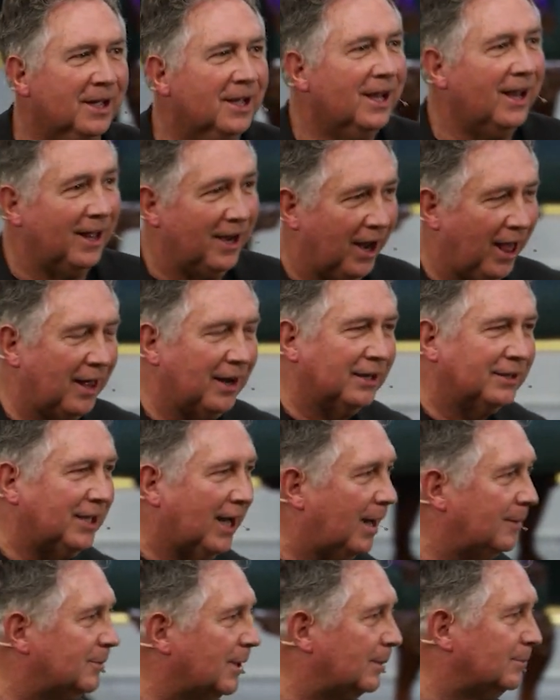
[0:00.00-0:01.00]
A lot of
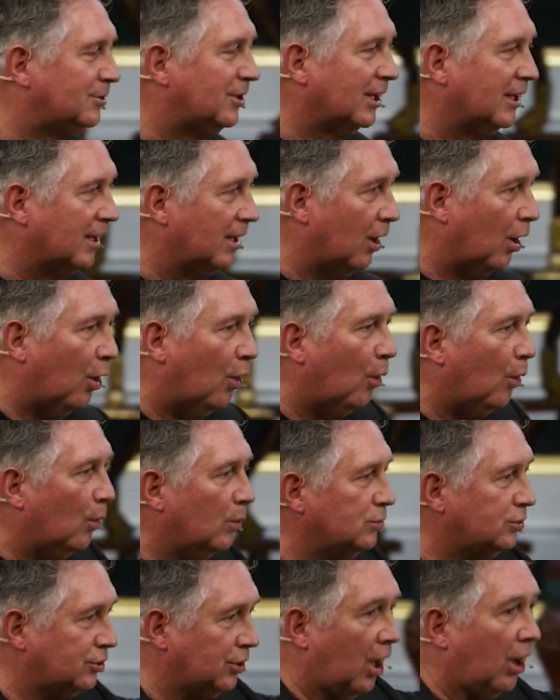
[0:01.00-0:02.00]
times I'm singing an
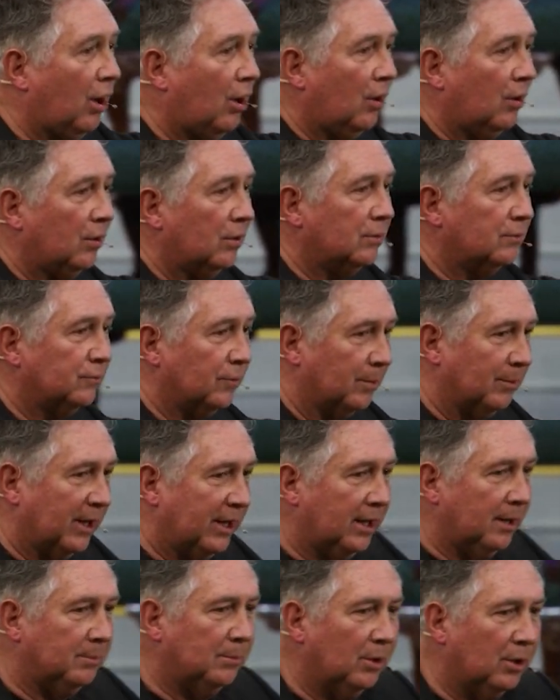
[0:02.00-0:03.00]
old song from a
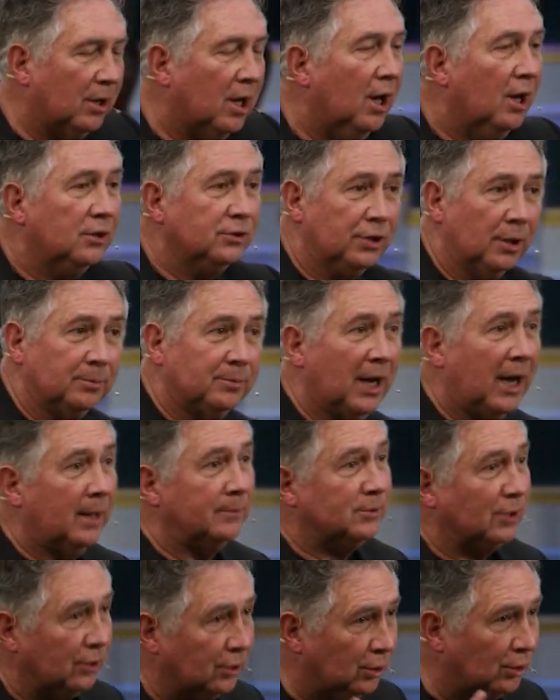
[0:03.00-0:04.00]
hymn book,
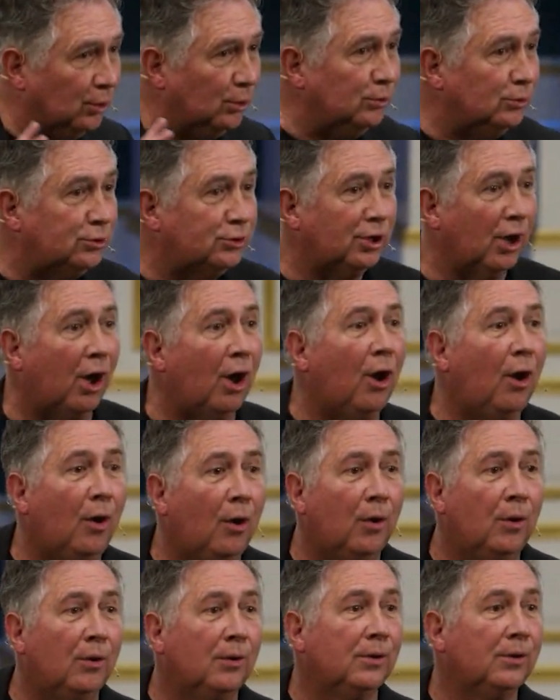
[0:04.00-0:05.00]
sometimes a new
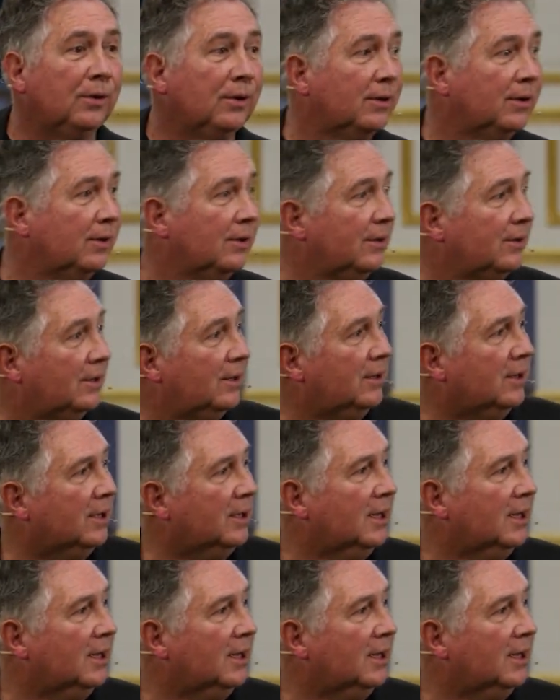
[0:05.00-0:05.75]
song. Amen.